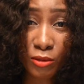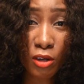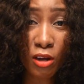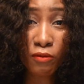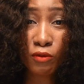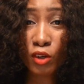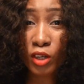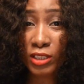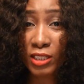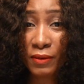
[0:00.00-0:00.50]

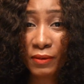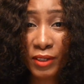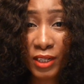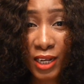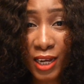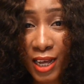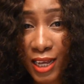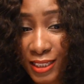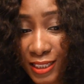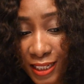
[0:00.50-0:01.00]
Of course, every
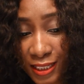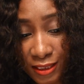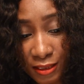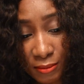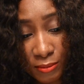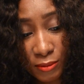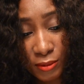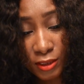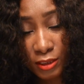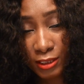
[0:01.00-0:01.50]
car, there are
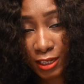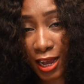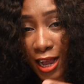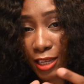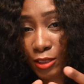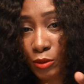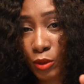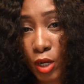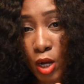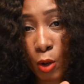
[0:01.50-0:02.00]
some
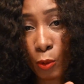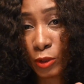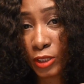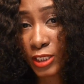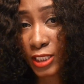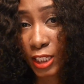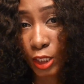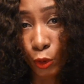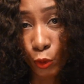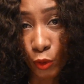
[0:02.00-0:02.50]
cars will come
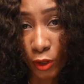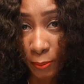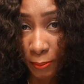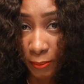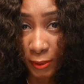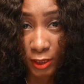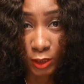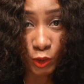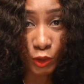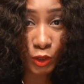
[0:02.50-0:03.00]
with this
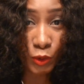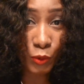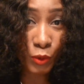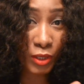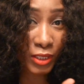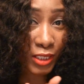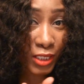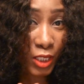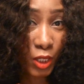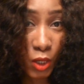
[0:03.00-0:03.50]
equipment. You don't
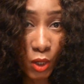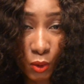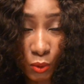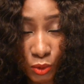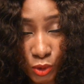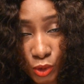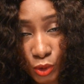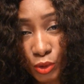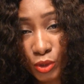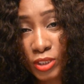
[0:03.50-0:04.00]
want to know,
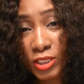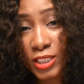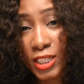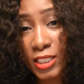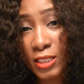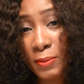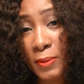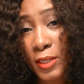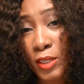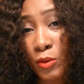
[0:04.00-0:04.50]
so
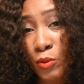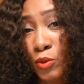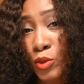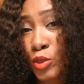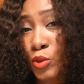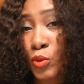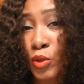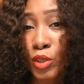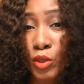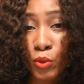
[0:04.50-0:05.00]
check depending on
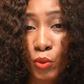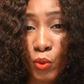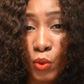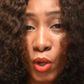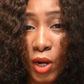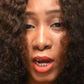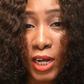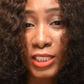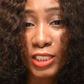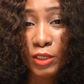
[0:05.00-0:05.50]
which one you
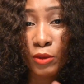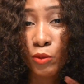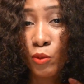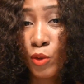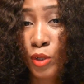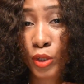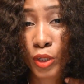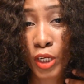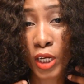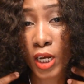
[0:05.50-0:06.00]
want, the
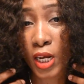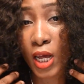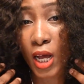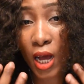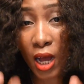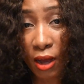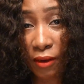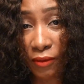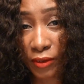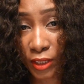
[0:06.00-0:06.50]
one you
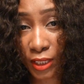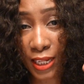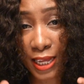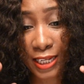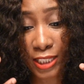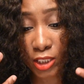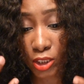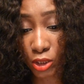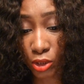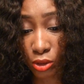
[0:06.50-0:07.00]
love and you
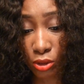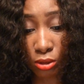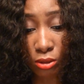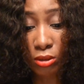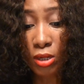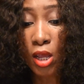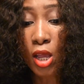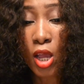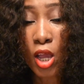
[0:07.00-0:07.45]
like to do.